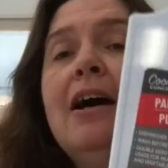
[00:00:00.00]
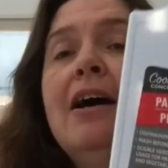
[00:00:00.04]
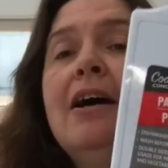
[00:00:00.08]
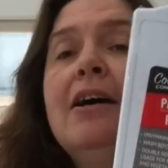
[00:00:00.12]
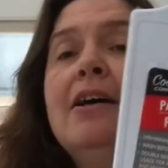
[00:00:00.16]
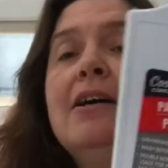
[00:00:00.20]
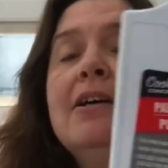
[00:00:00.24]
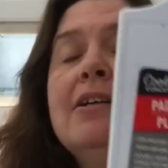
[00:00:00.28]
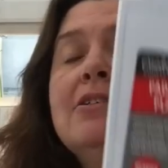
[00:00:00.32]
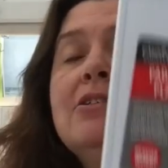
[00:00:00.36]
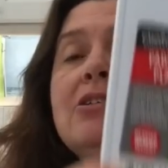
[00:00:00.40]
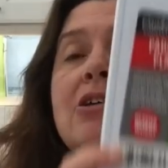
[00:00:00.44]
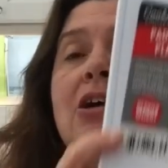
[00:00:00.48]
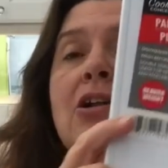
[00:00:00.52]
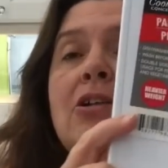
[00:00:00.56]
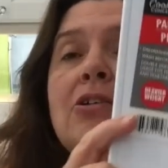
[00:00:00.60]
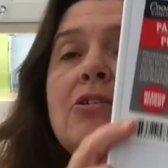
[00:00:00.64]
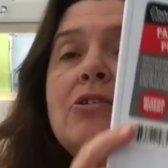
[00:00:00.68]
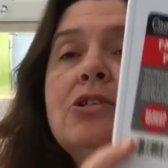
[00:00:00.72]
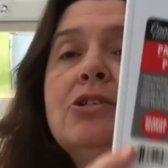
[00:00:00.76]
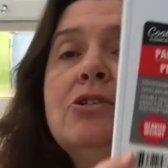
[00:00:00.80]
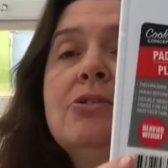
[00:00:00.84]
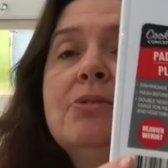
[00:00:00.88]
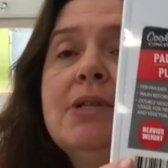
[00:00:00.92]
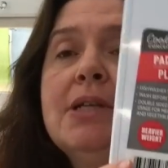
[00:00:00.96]
Uh,
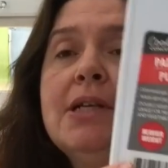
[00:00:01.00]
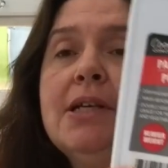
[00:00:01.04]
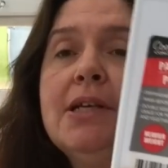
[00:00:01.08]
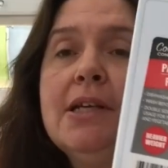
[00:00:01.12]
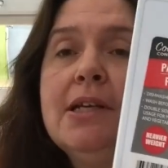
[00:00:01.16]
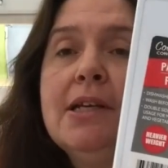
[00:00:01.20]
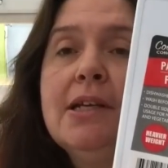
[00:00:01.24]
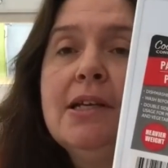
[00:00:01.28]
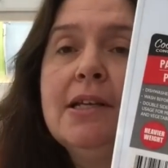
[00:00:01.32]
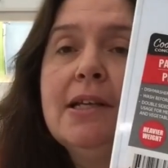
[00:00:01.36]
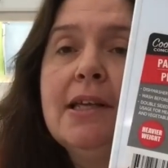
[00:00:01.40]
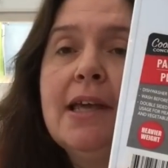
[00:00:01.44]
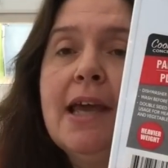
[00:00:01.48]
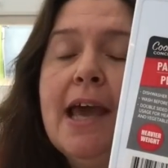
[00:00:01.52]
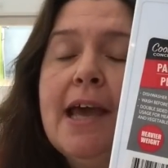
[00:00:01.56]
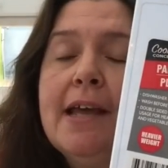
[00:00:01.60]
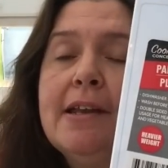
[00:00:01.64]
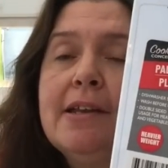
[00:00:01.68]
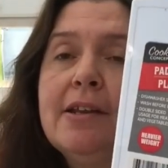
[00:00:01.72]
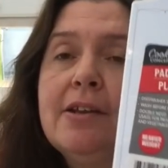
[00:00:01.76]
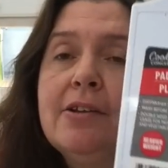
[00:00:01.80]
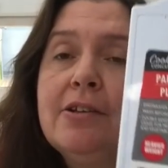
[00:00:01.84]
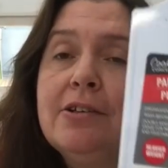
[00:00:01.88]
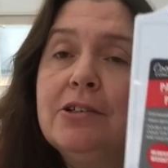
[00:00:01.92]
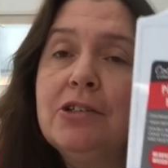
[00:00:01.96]
Dollar Tree in
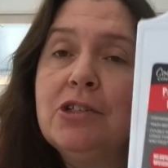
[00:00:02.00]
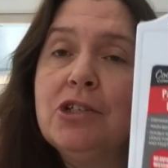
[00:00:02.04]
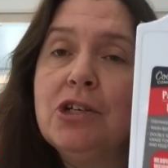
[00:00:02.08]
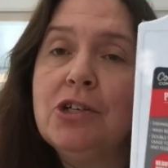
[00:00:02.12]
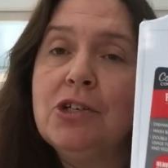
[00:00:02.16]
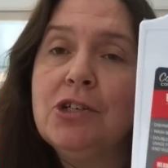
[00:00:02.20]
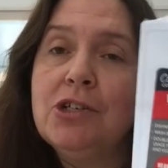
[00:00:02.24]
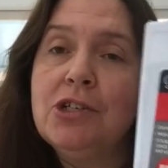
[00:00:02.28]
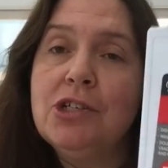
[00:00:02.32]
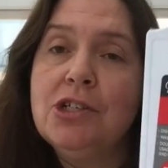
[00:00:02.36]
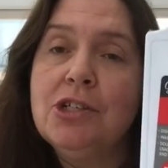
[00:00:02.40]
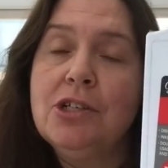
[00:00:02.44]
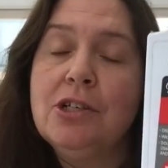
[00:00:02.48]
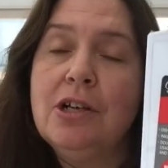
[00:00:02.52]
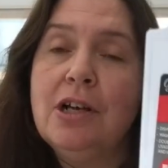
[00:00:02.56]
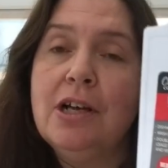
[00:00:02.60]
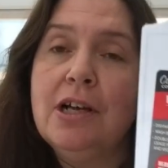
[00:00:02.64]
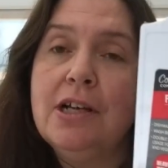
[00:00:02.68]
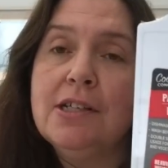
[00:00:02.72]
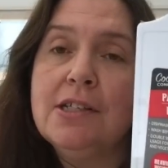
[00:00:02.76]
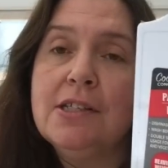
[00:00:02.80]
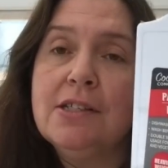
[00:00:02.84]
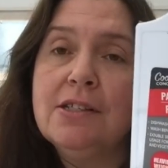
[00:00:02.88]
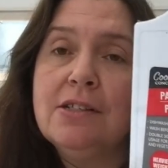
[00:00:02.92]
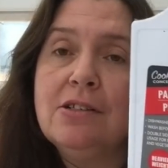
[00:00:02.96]
Canada charge
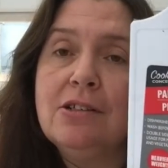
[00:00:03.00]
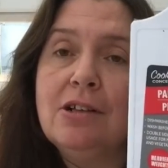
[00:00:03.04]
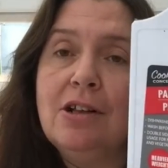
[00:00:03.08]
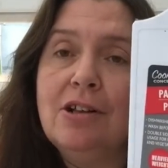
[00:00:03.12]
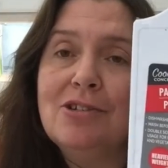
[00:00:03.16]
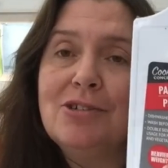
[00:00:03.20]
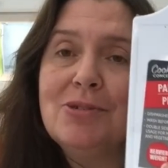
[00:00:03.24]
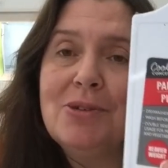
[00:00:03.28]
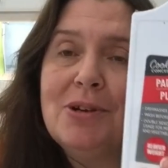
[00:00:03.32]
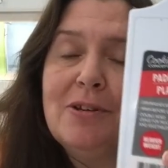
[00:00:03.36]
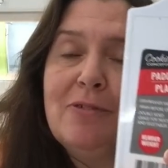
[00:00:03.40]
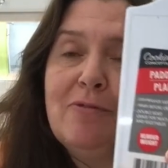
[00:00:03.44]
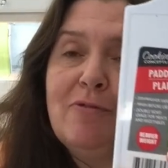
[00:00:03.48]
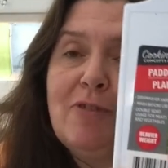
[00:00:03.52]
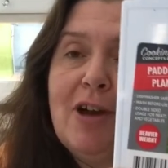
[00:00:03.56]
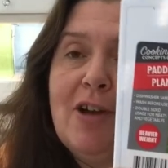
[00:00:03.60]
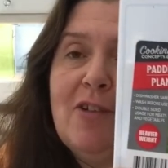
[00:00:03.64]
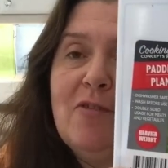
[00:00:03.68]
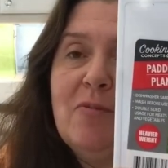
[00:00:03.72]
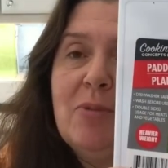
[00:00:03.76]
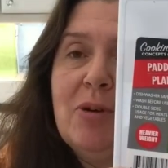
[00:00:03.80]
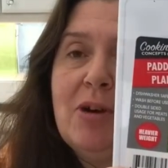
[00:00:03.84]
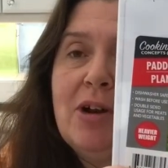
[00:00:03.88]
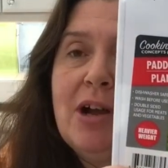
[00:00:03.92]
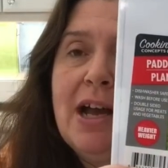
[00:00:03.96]
us
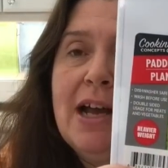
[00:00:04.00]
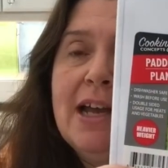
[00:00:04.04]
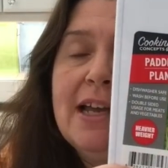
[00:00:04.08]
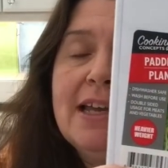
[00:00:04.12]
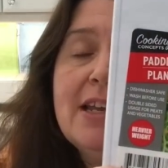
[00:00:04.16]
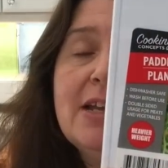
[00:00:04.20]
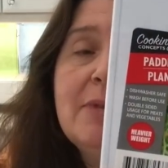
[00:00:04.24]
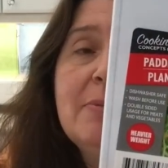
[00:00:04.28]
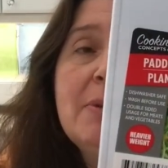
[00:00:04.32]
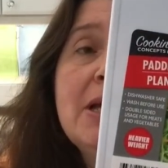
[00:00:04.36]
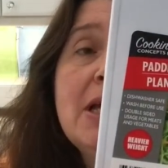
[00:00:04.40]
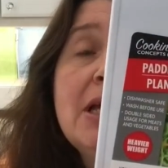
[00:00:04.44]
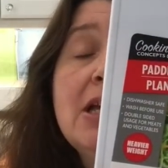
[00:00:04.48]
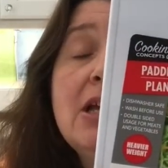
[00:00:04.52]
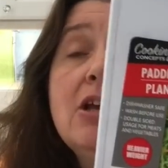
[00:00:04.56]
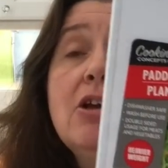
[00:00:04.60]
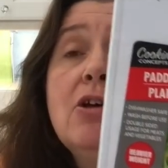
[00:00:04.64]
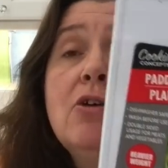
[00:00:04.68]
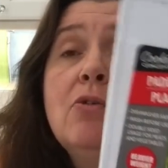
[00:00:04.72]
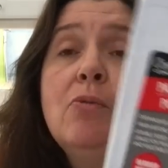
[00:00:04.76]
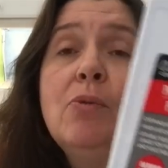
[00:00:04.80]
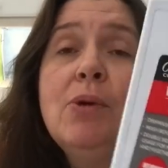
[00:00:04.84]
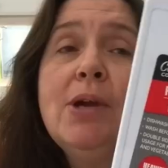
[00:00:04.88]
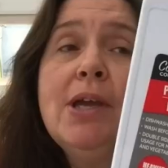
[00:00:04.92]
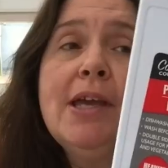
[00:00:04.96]
$1.25 per item.
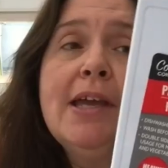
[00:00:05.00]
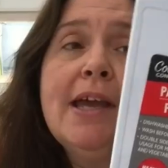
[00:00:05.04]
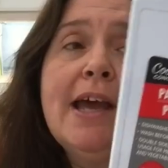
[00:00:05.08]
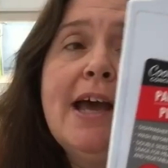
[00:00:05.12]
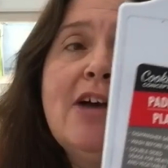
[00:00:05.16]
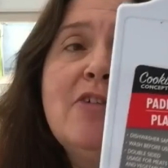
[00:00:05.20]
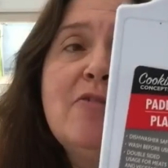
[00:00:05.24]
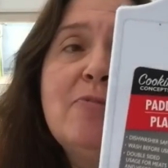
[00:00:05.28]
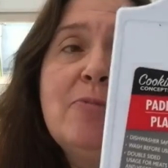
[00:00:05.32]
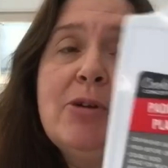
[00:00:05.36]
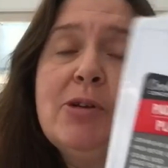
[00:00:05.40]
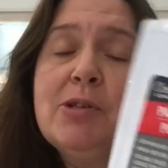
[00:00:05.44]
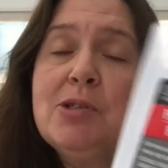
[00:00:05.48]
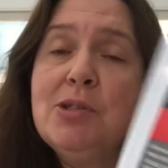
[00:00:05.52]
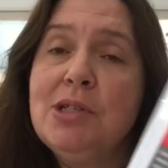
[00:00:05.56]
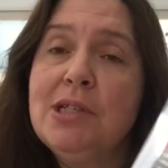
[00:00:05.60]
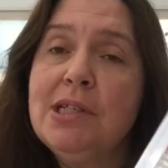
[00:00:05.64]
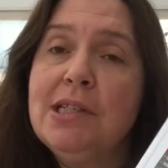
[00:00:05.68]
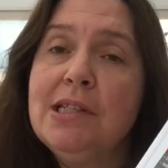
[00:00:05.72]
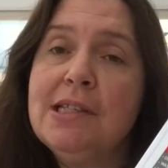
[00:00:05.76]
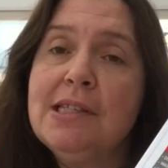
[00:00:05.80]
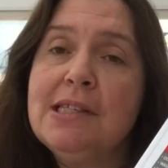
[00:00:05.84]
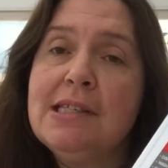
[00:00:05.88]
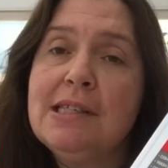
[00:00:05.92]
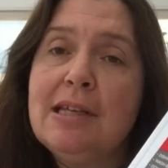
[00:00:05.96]
We have
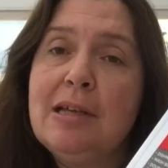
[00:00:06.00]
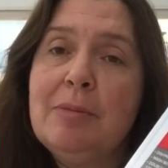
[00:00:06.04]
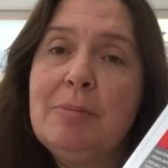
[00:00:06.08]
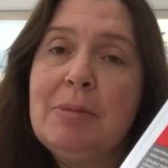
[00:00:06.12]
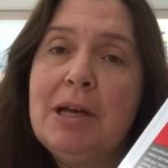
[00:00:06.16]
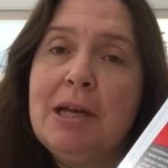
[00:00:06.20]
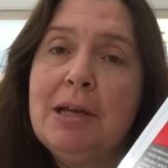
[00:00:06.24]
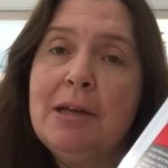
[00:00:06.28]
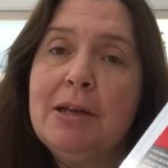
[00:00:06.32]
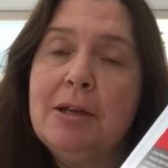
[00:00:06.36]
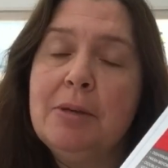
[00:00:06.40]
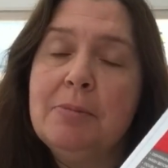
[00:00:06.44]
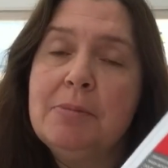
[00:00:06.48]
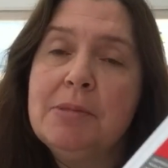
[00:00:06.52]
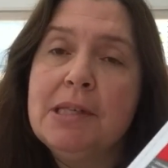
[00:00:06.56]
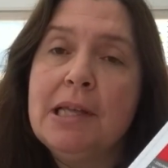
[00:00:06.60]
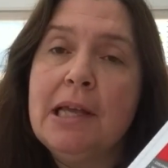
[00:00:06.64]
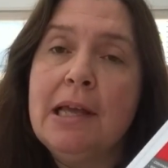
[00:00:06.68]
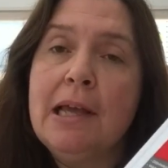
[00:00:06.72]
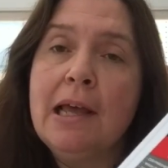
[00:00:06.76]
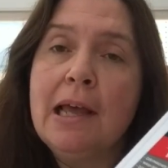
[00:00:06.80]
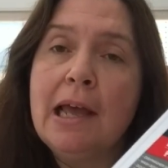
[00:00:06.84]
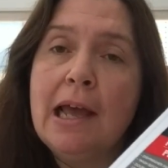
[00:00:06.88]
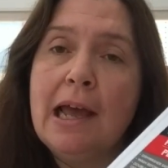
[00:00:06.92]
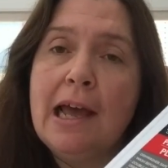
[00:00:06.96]
mostly the same items
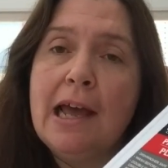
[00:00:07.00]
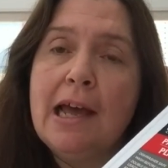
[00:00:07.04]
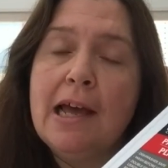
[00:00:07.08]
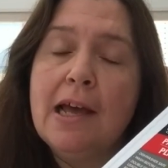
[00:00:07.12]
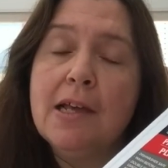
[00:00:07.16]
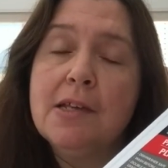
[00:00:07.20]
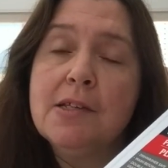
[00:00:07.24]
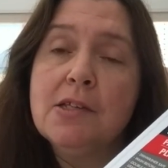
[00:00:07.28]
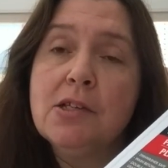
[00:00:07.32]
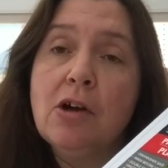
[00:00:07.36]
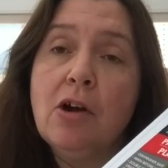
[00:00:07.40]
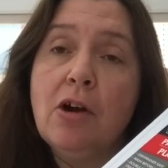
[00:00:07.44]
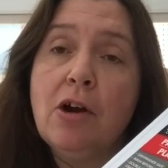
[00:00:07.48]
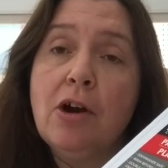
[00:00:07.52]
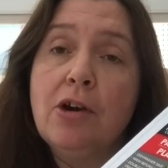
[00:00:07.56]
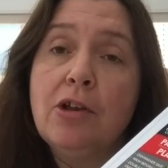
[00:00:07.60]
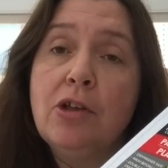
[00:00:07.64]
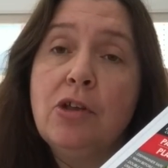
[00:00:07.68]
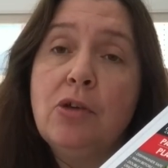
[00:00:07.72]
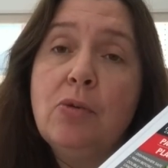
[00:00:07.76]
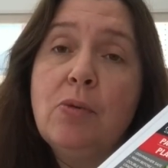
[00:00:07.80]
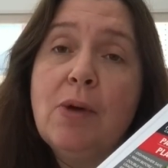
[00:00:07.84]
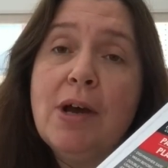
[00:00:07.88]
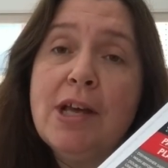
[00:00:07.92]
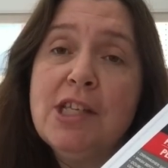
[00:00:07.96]
as our
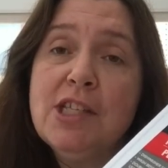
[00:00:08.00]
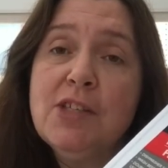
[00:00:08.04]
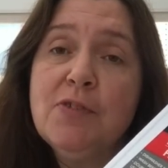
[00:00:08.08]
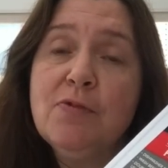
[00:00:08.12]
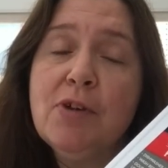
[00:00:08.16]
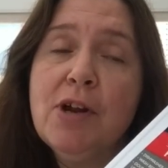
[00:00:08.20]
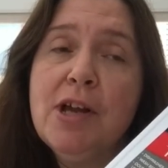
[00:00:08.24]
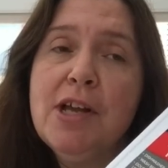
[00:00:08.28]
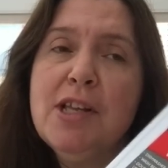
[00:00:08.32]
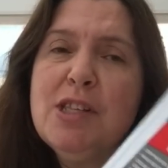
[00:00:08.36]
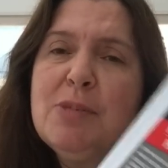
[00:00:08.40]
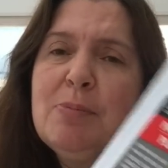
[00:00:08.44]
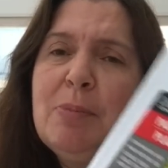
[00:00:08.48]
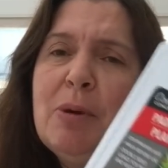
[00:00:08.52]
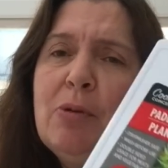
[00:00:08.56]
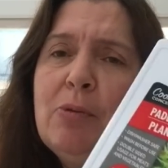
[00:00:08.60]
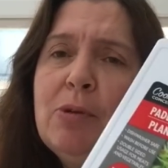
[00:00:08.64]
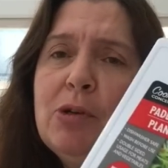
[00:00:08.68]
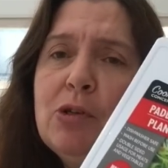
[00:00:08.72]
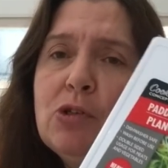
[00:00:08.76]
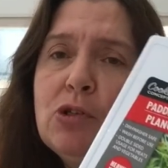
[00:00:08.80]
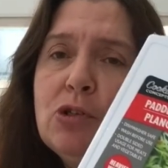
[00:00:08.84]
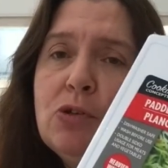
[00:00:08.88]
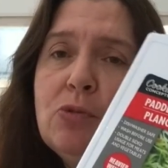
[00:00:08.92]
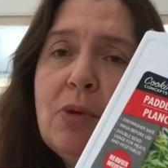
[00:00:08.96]
US friends, but
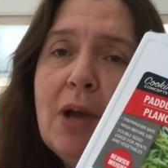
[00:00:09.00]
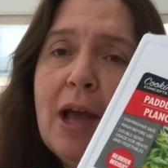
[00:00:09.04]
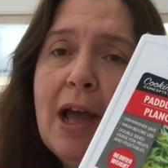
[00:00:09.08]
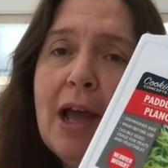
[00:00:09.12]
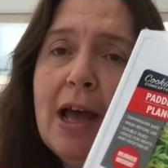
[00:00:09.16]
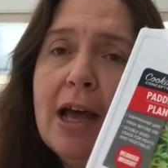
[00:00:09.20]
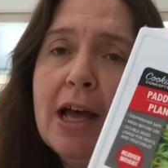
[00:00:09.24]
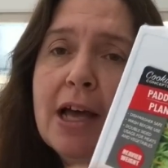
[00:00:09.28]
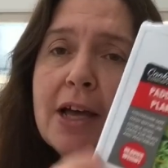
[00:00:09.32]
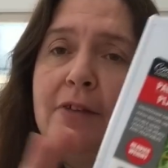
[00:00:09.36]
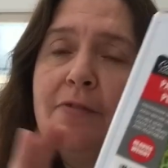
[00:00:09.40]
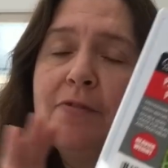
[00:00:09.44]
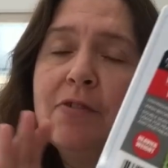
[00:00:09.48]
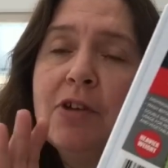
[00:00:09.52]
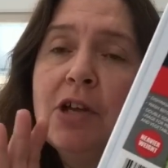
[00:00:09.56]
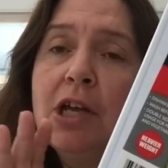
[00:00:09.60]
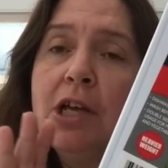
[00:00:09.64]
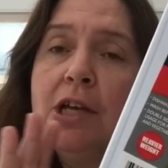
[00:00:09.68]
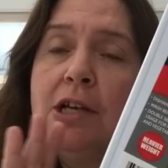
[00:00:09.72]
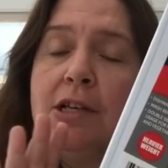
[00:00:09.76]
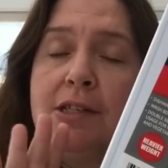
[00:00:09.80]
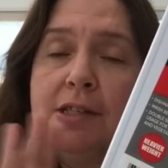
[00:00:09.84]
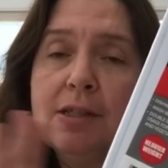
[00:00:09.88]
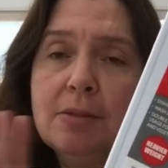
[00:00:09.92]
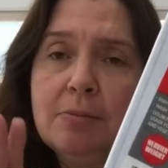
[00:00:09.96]
we do have
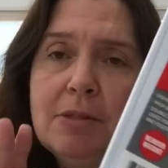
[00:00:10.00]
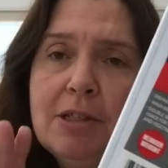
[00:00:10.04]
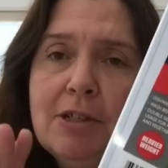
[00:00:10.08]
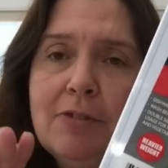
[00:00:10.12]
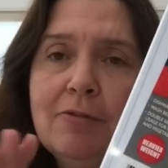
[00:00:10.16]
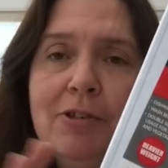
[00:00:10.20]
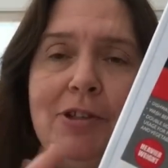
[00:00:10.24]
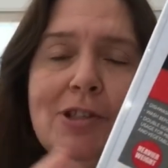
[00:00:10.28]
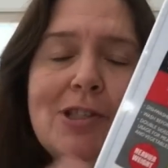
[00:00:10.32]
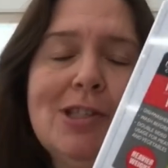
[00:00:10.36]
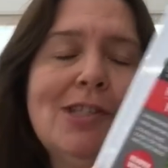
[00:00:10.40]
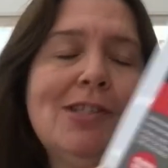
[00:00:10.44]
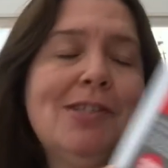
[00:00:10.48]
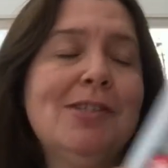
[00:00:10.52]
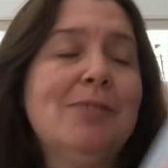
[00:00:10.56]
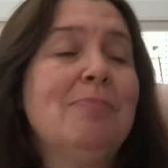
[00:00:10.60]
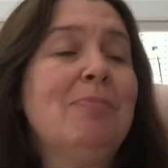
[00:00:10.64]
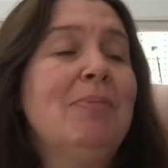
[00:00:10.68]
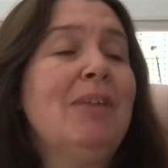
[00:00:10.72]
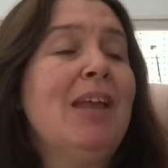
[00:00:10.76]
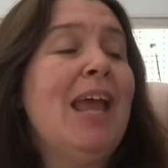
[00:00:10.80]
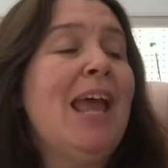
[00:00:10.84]
some differences.